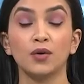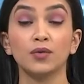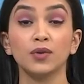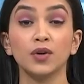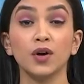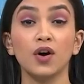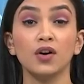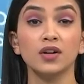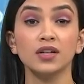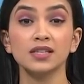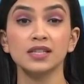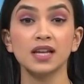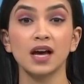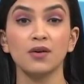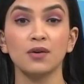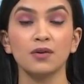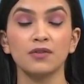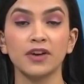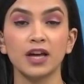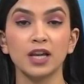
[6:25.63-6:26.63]
WION is
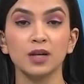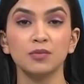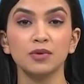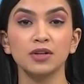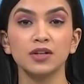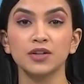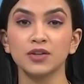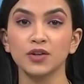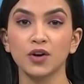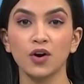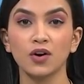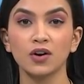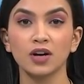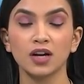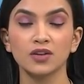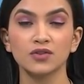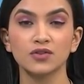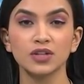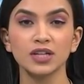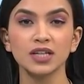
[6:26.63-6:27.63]
now available in your
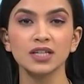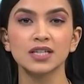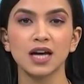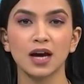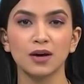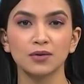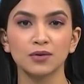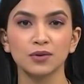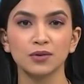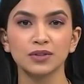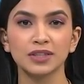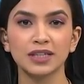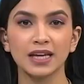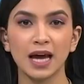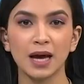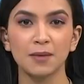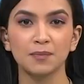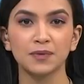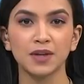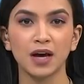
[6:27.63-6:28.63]
country. Download the
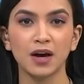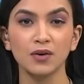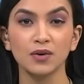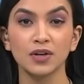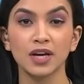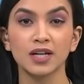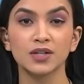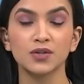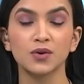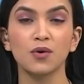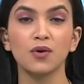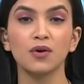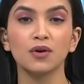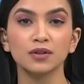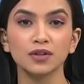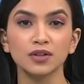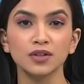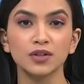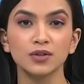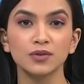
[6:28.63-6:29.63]
app now. Get all
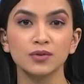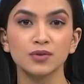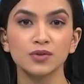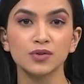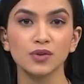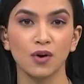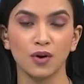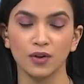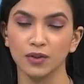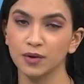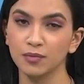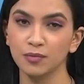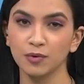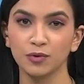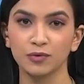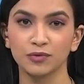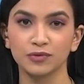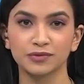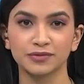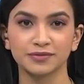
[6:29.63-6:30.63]
the news on the
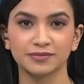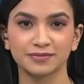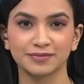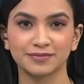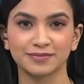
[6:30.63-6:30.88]
move.